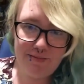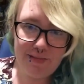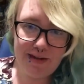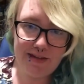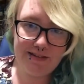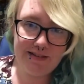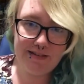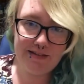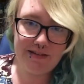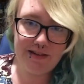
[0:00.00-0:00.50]

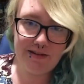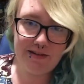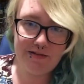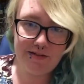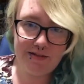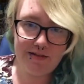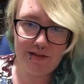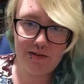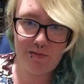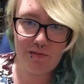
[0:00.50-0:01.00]
Some time
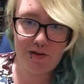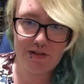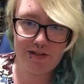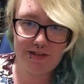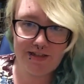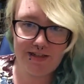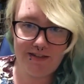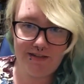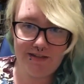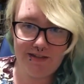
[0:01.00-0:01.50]
since I watched a
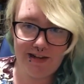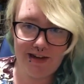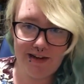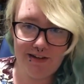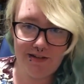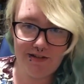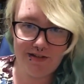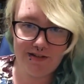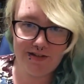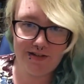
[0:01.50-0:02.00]
kill count
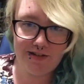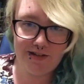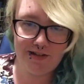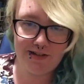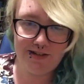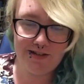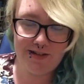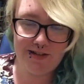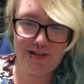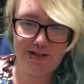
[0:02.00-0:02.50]
on Saw
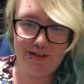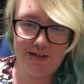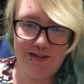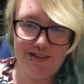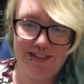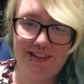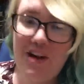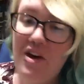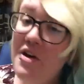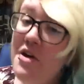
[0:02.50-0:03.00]
2.
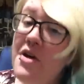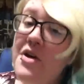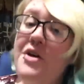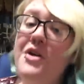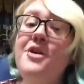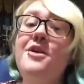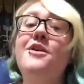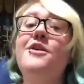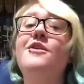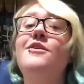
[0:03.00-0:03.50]

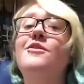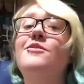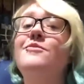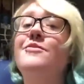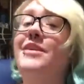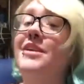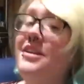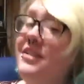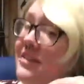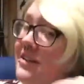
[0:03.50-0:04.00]
Oh
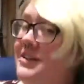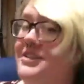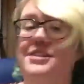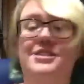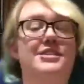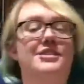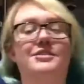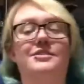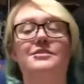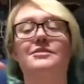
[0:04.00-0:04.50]
my gosh,
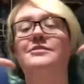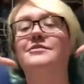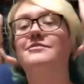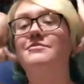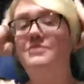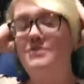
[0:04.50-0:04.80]
dude.